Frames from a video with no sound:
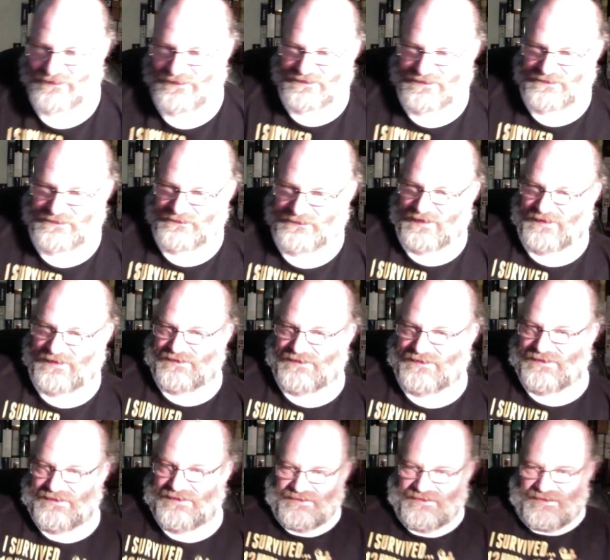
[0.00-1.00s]
Sven.
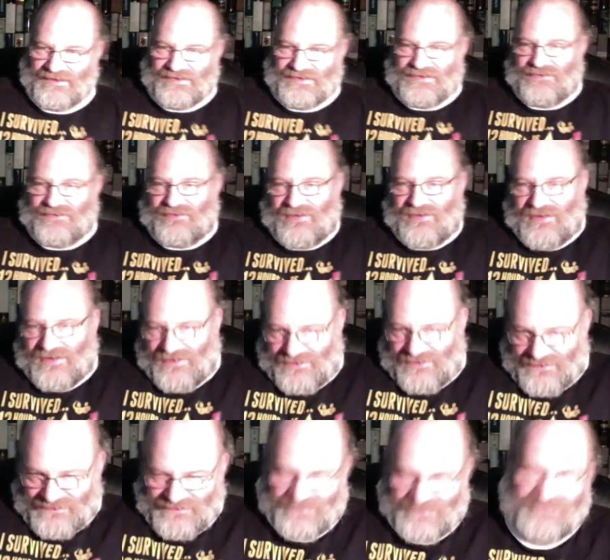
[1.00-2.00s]
That's right.
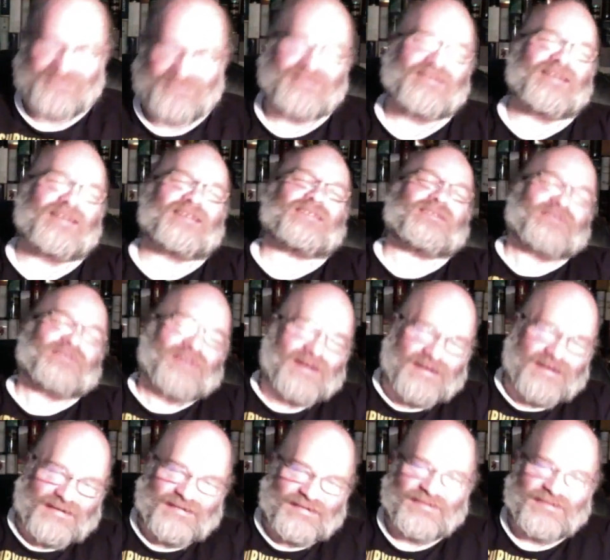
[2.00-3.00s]
That's right.